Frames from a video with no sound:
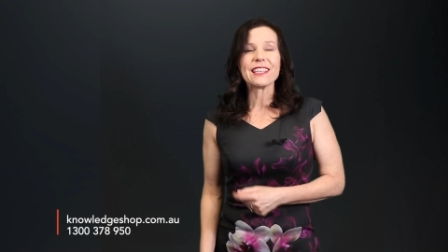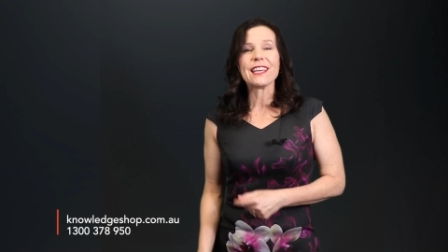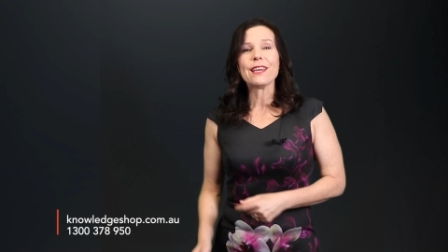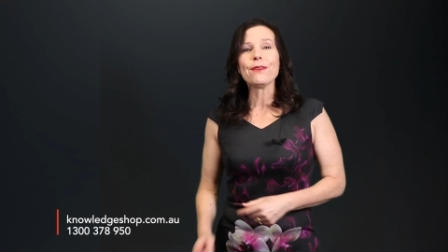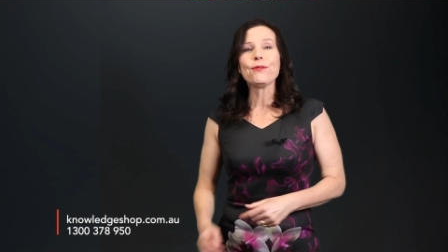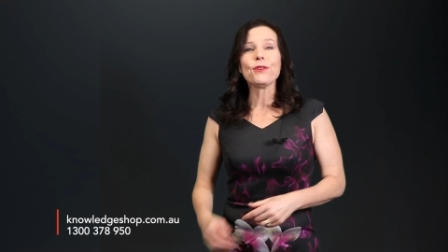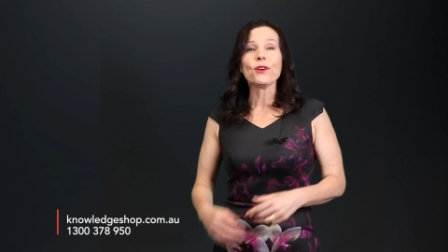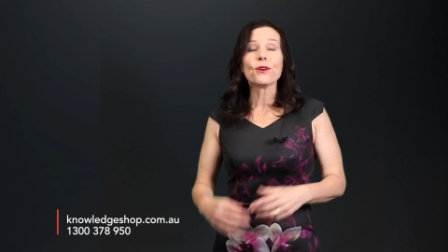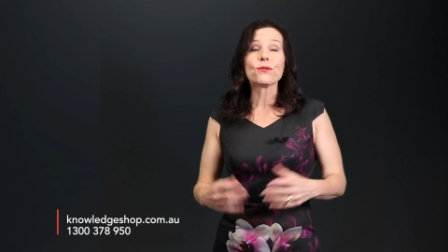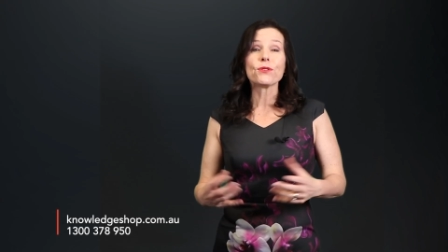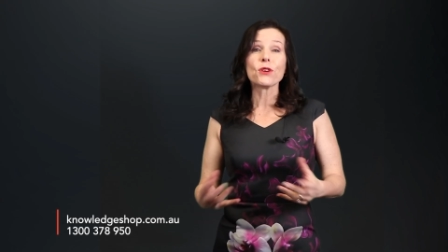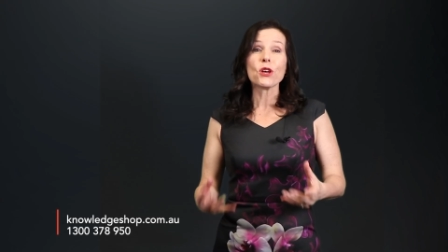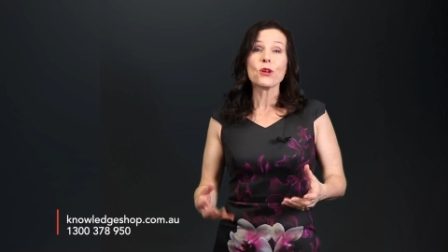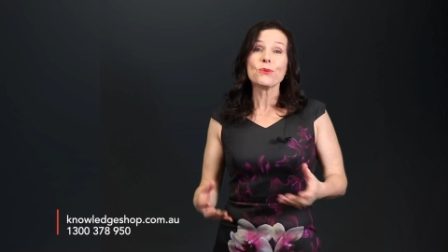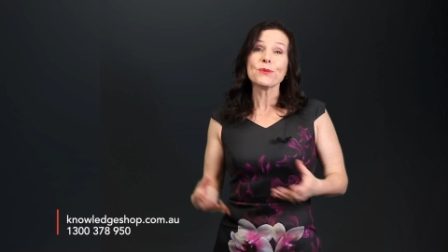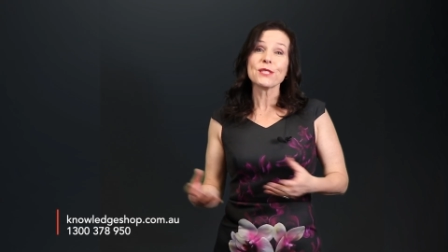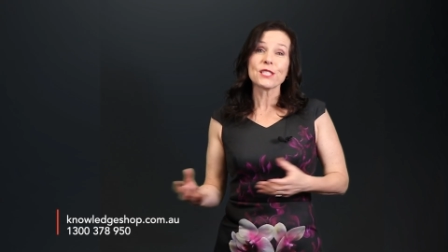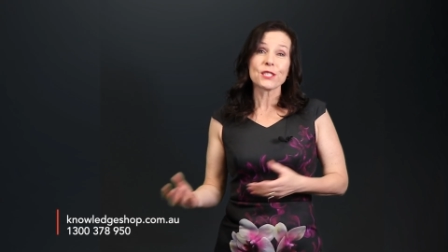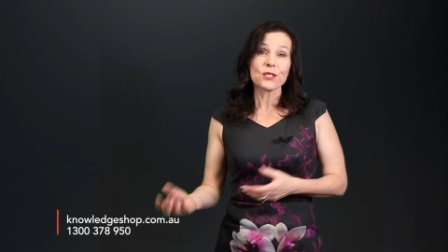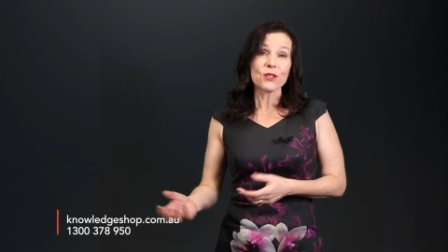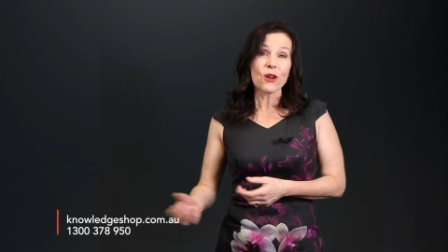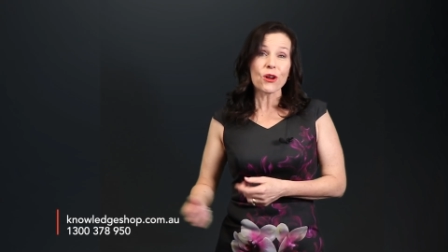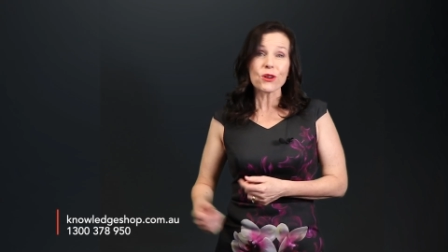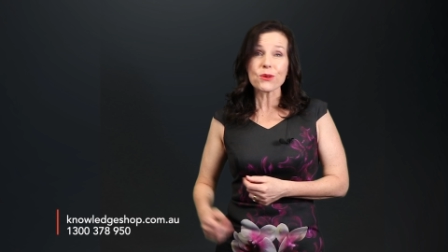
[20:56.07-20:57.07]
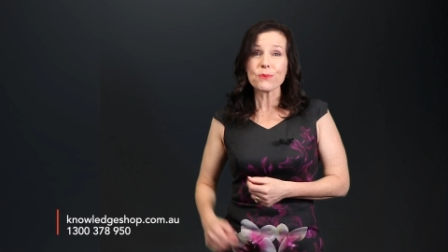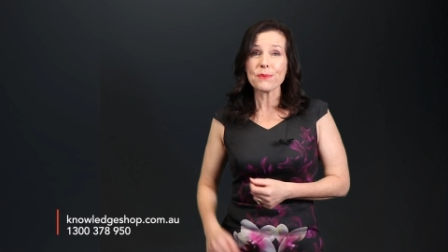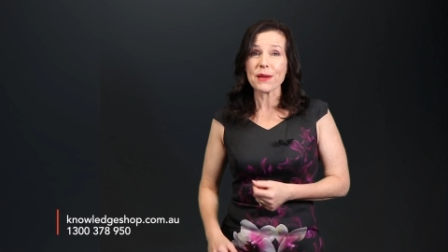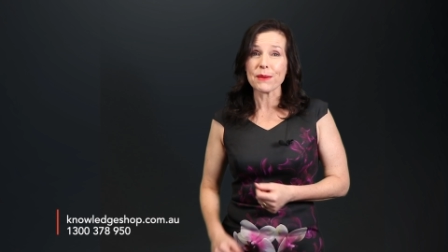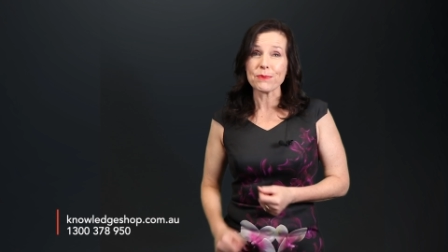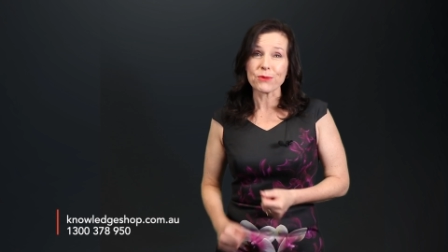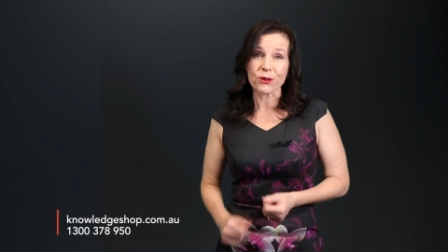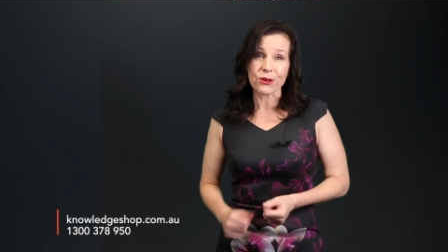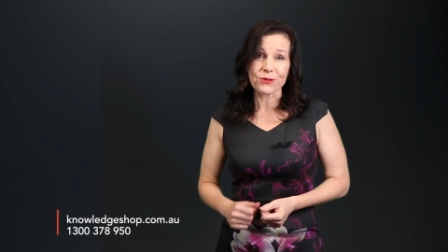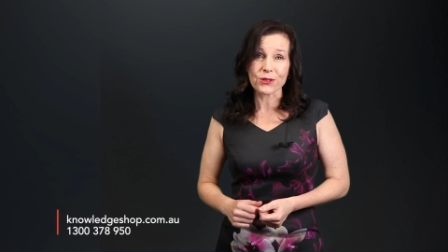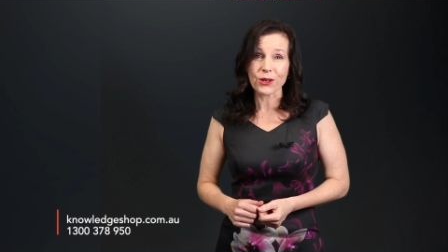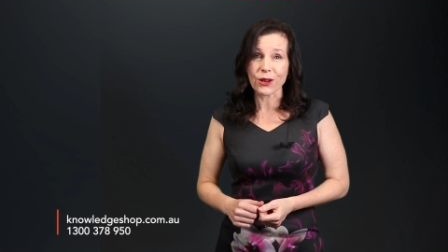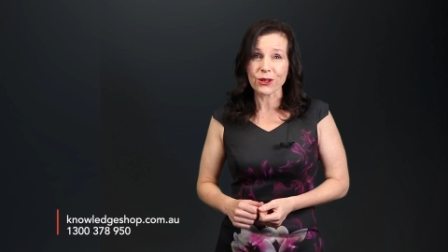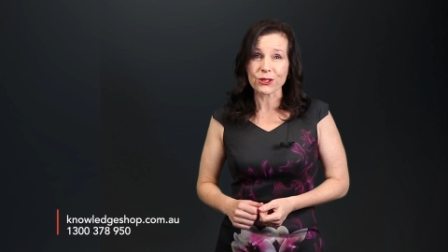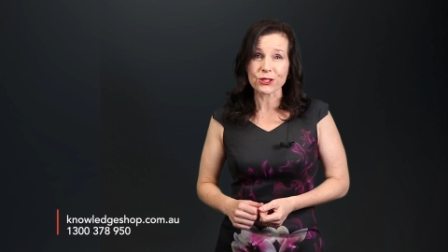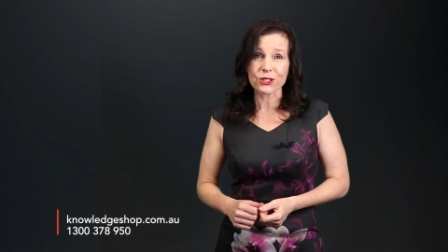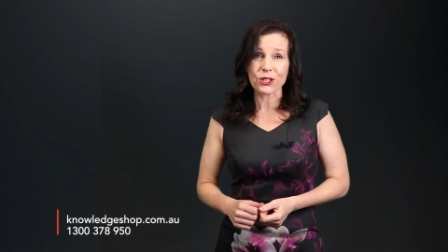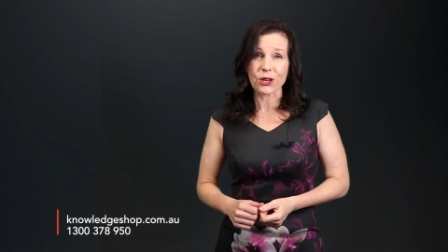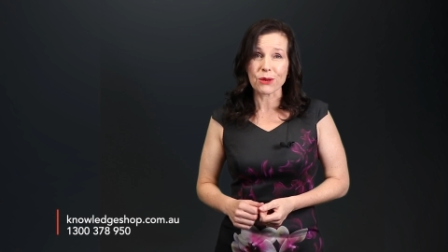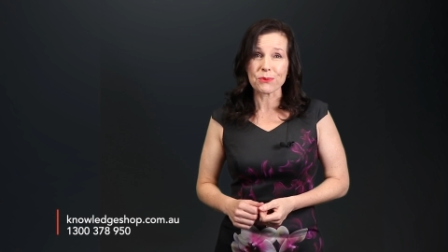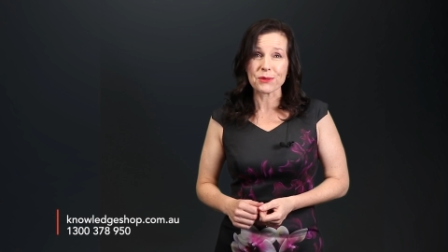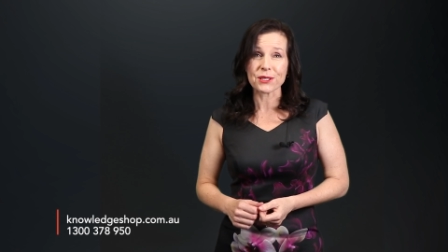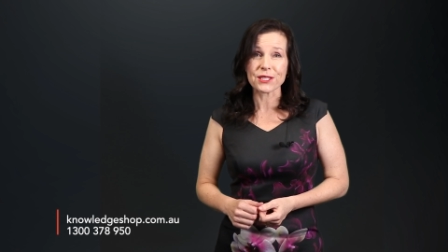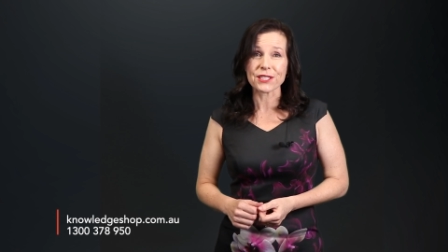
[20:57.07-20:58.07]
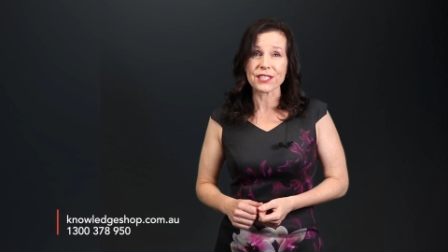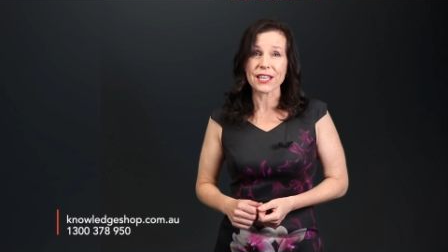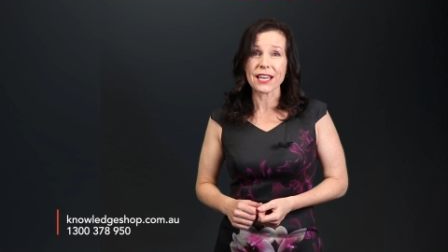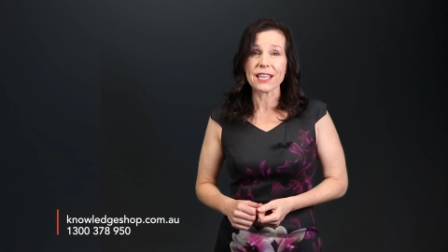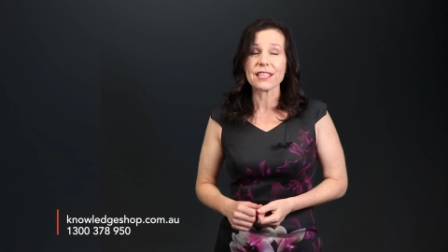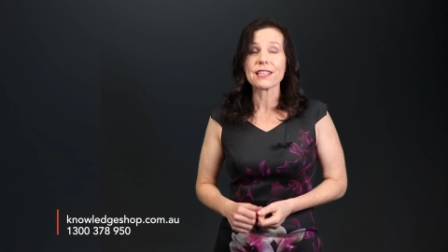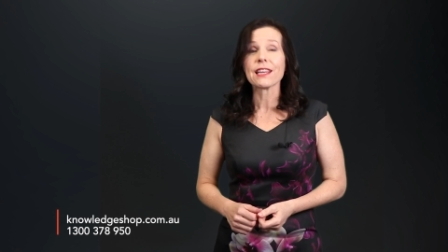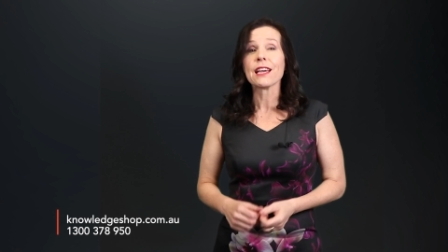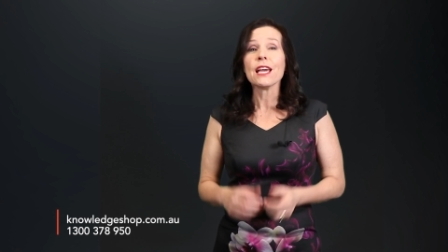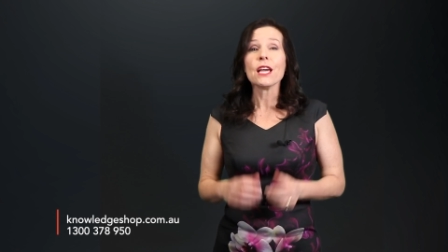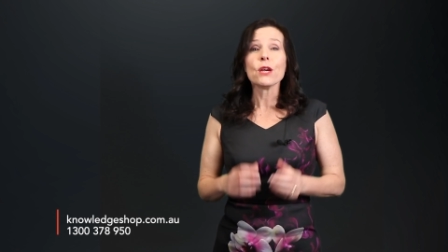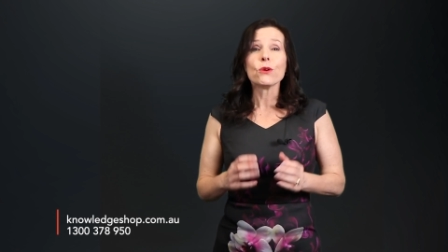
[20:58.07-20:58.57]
If your firm is not a member of Knowledge Shoppers yet,